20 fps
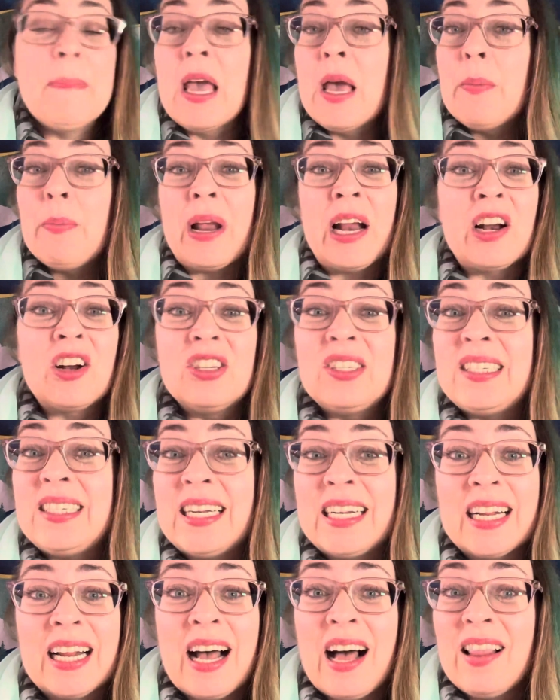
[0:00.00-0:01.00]
Parents
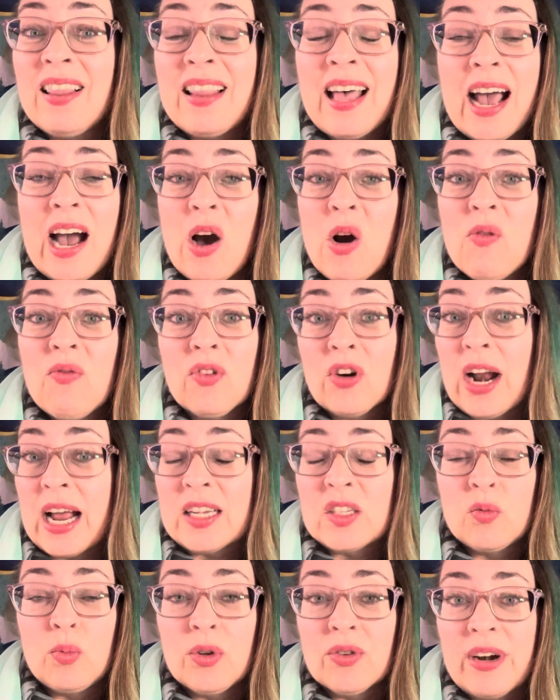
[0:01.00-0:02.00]
didn't allow for
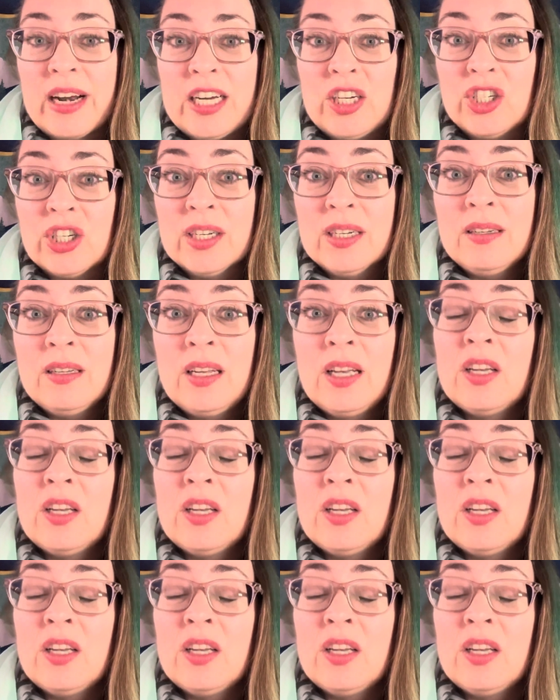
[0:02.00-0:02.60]
exploration.